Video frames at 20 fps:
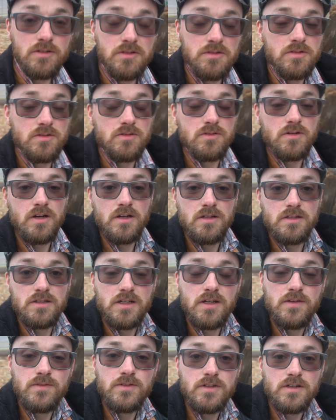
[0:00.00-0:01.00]
use straw to
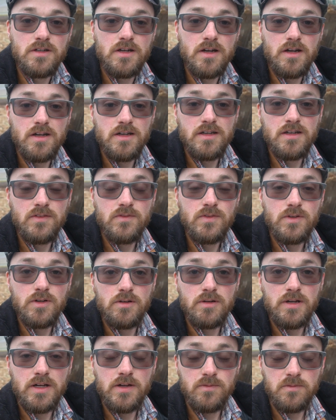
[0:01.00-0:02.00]
cover your garden if you
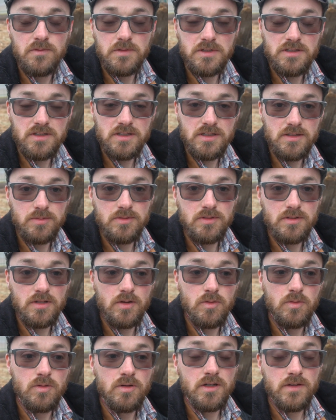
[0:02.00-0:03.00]
don't have wood chips,
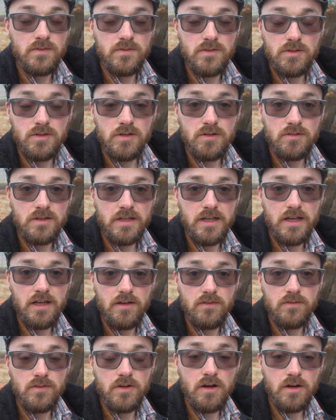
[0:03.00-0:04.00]
or if you don't
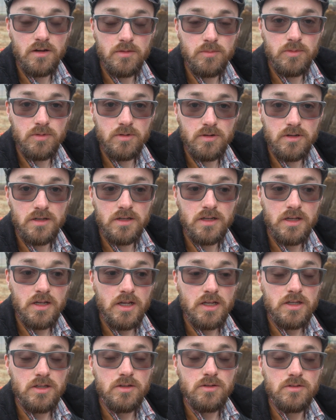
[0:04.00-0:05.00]
have cardboard.
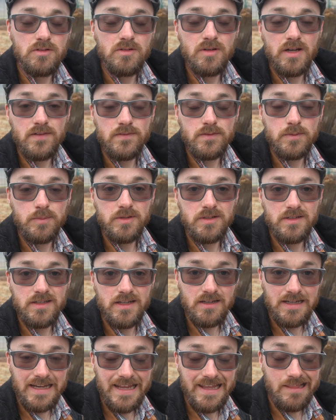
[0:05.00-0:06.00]
You do have to put
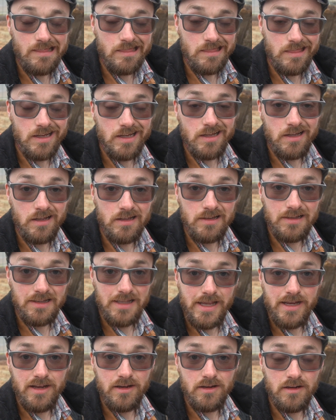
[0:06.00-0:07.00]
down a thick
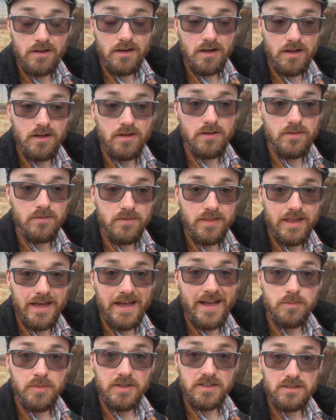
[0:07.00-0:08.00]
layer of
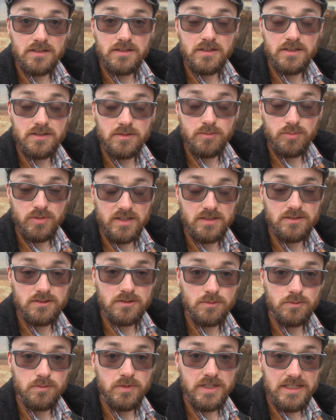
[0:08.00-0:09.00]
that, basically suppress
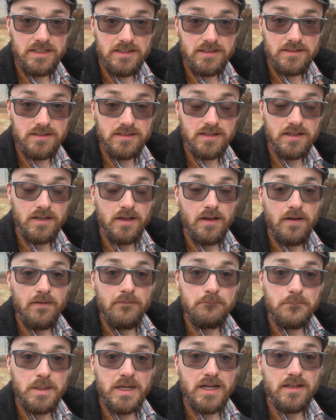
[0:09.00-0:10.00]
the weeds,
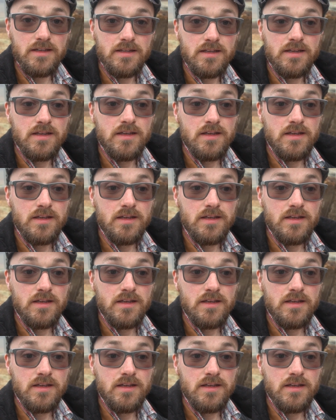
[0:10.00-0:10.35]
but